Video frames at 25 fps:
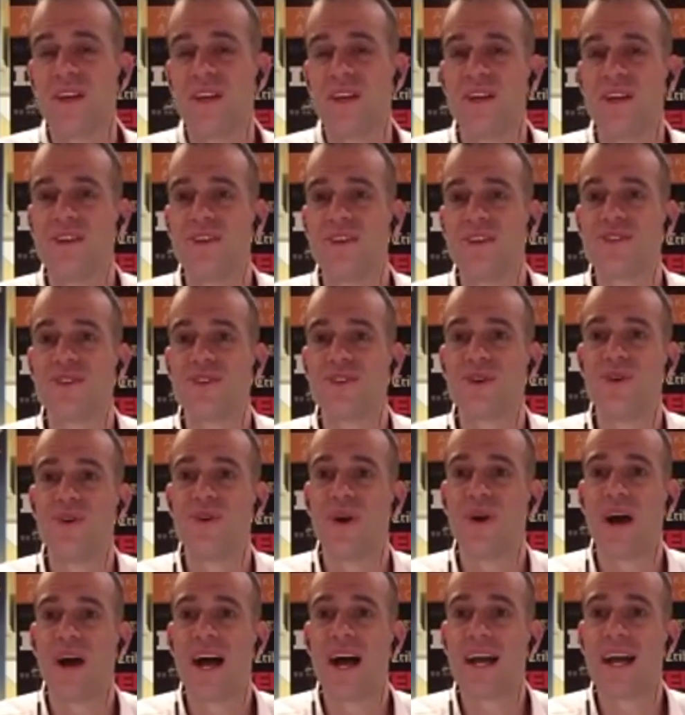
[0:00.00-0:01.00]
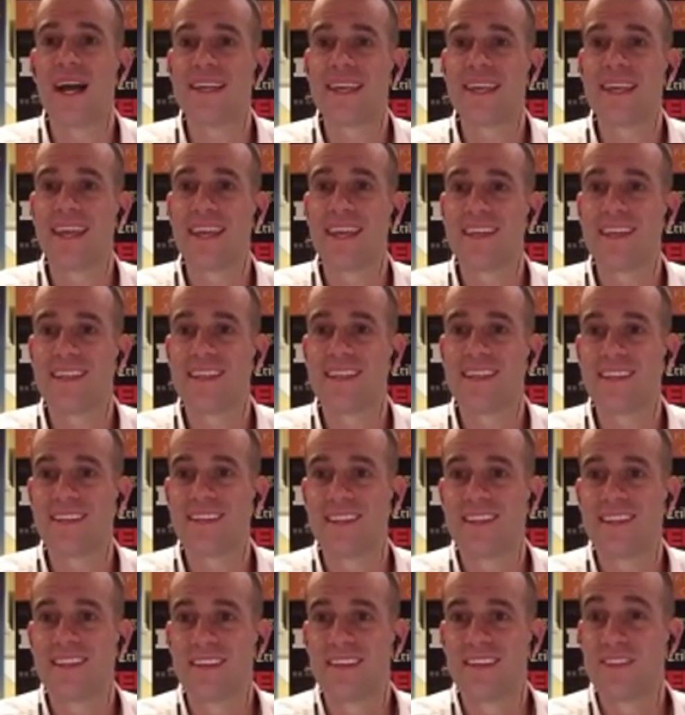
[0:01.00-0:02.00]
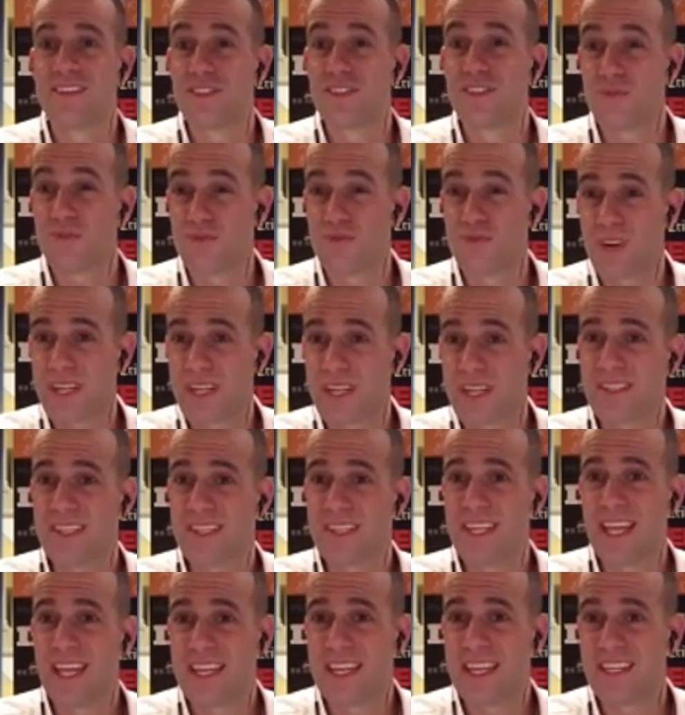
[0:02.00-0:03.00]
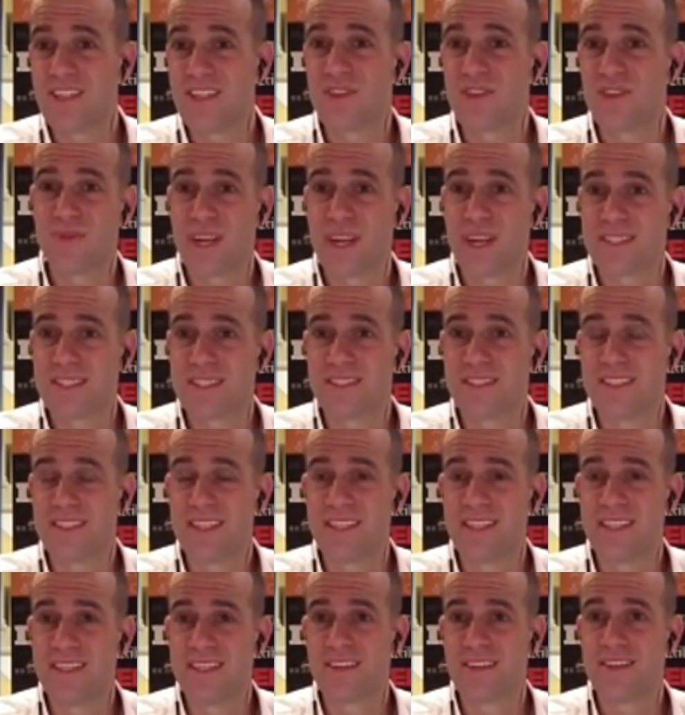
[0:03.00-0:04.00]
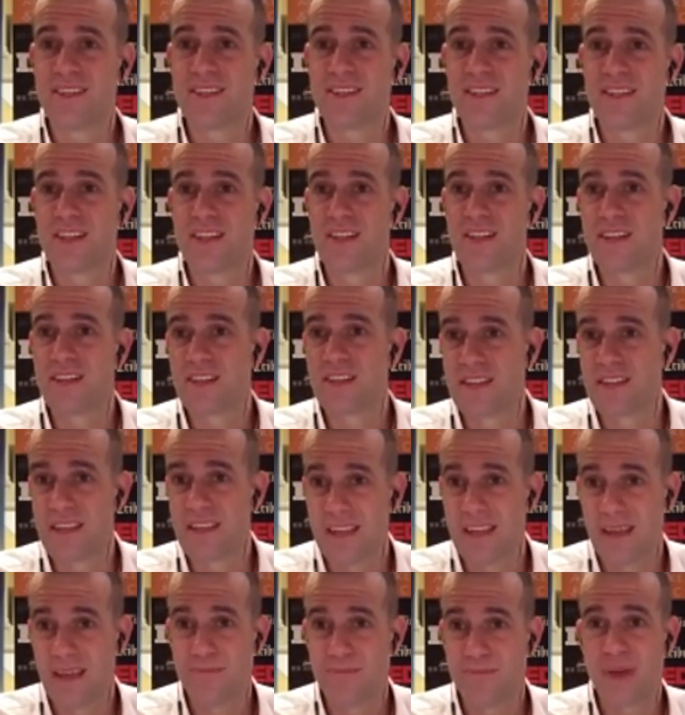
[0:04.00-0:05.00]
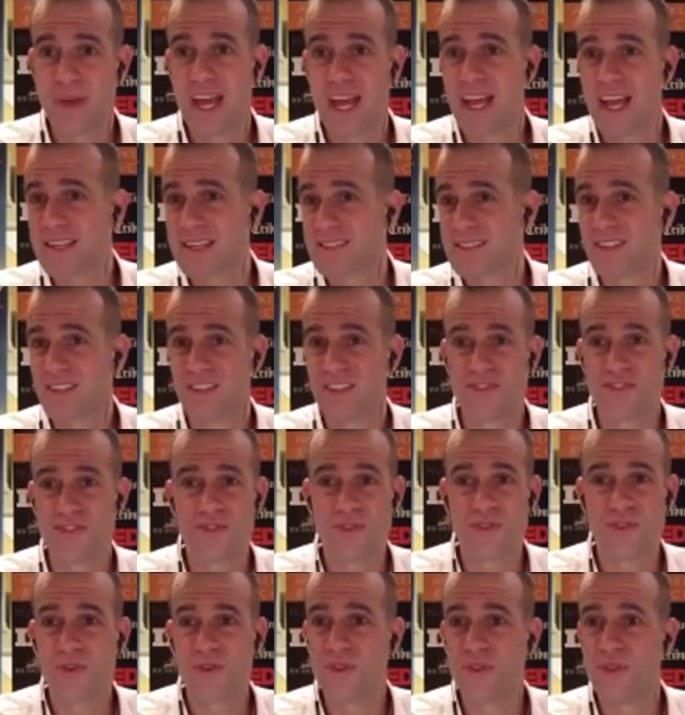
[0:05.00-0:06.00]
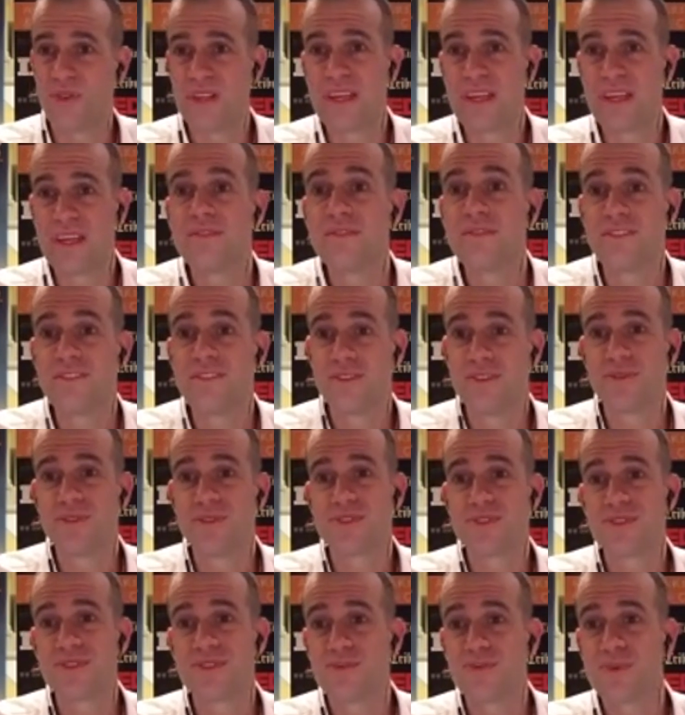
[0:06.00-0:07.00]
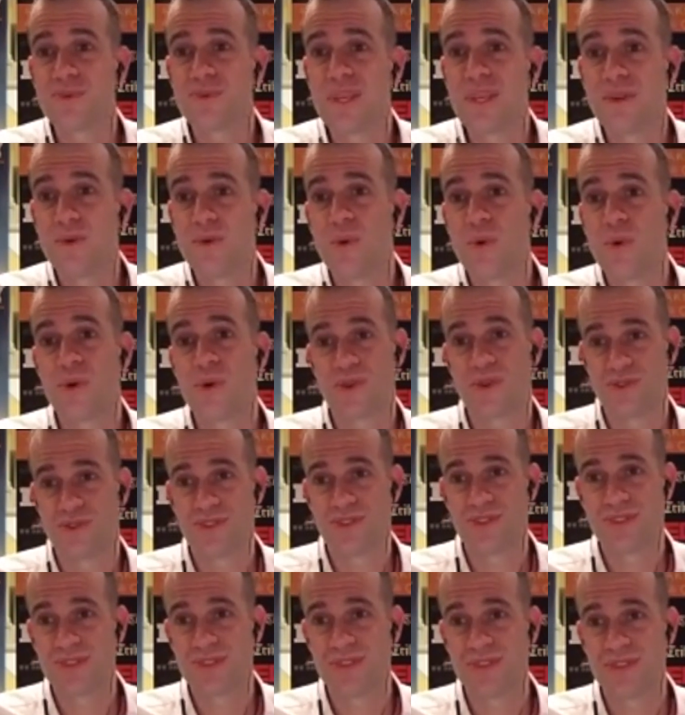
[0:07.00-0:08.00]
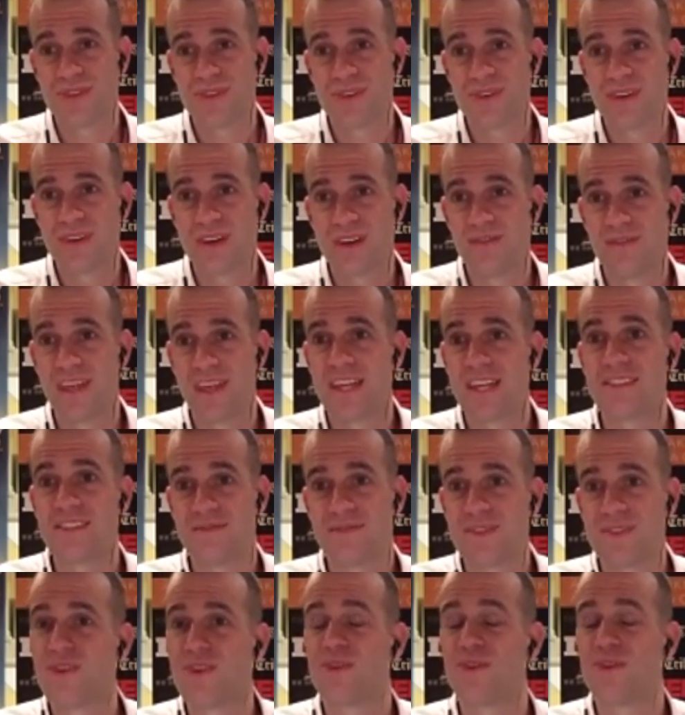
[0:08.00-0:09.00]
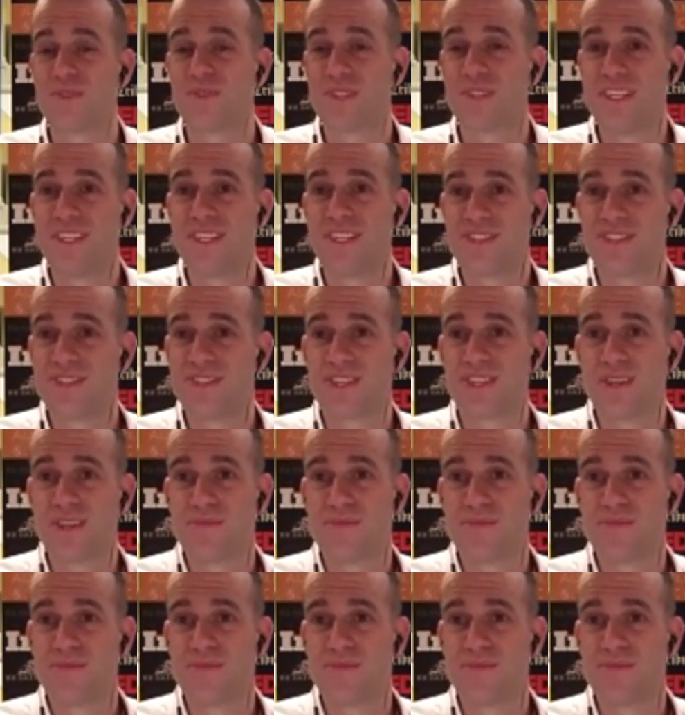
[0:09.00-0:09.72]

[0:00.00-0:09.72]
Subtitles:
So I can directly and indirectly impact, control, influence 3/4 of that difficult relationship.